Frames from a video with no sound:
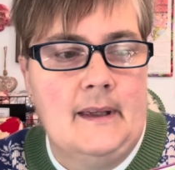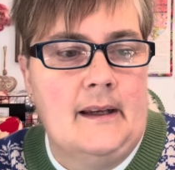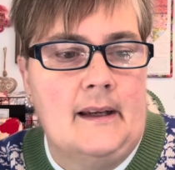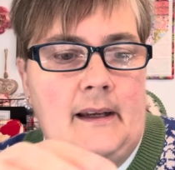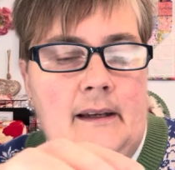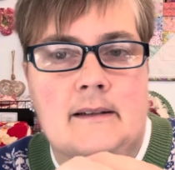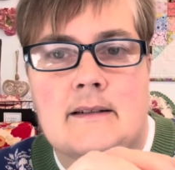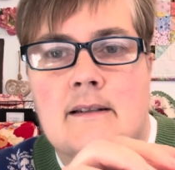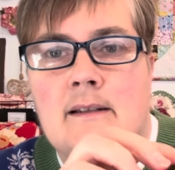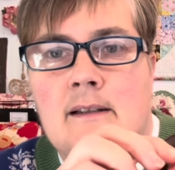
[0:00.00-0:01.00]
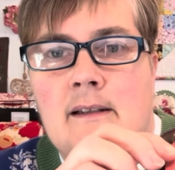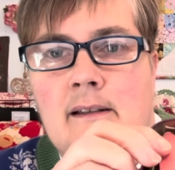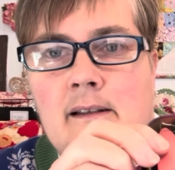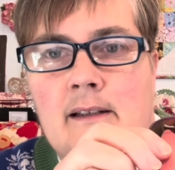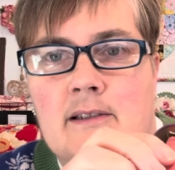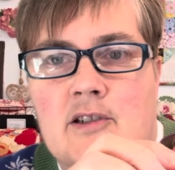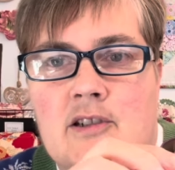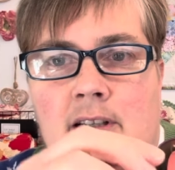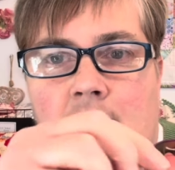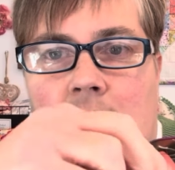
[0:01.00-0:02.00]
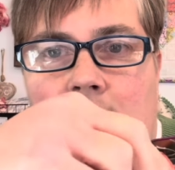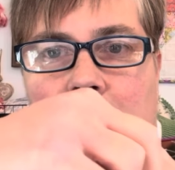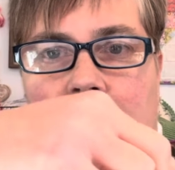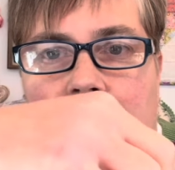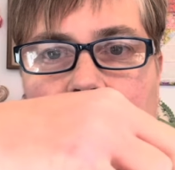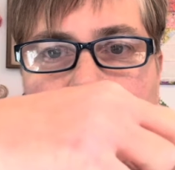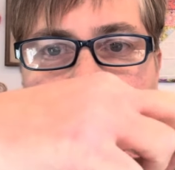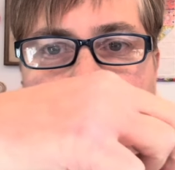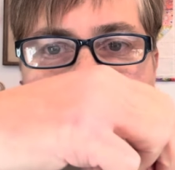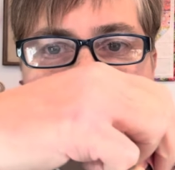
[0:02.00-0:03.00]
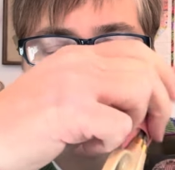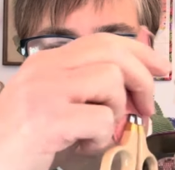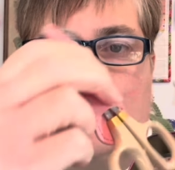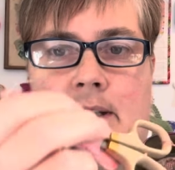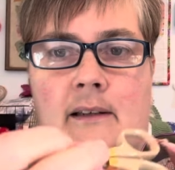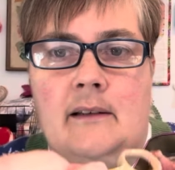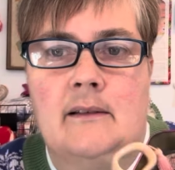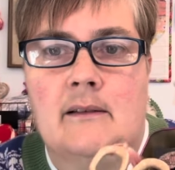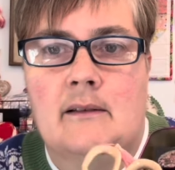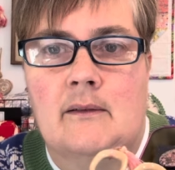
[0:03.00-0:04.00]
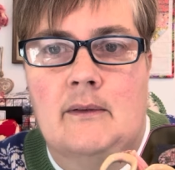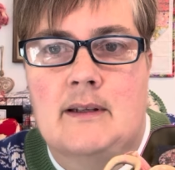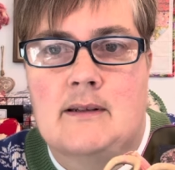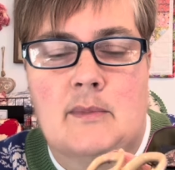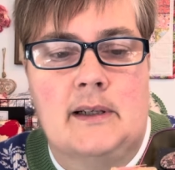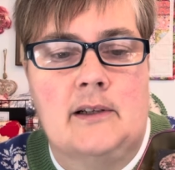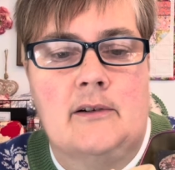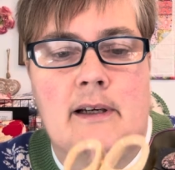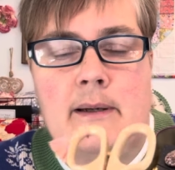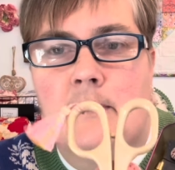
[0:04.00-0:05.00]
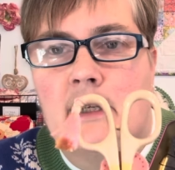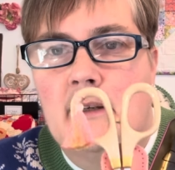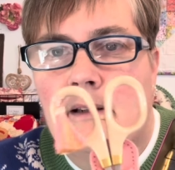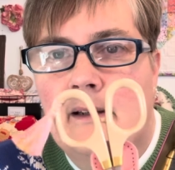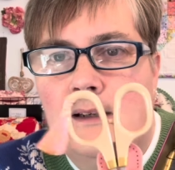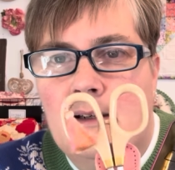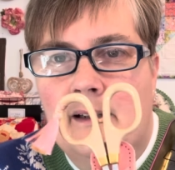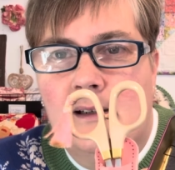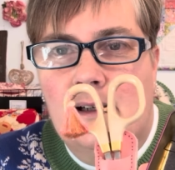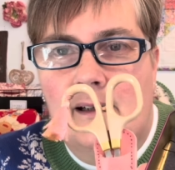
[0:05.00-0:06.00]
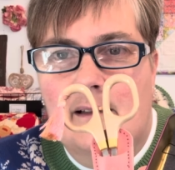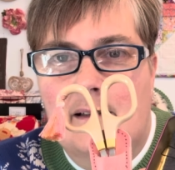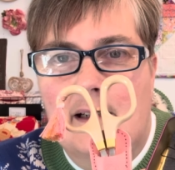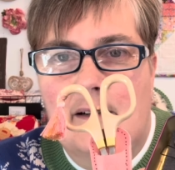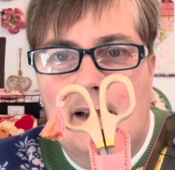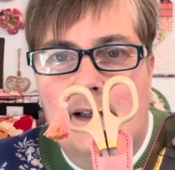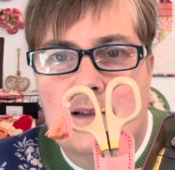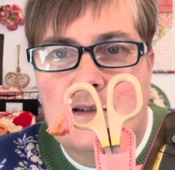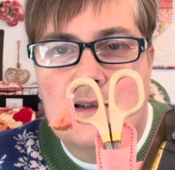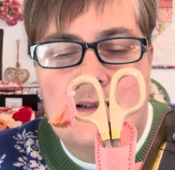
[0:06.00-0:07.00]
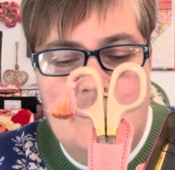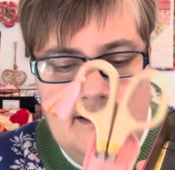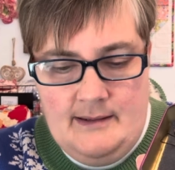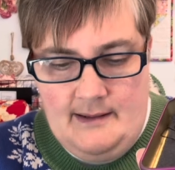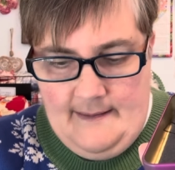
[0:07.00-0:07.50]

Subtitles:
and in each tin I have my, well, these are my creamy coloured Kahana scissors,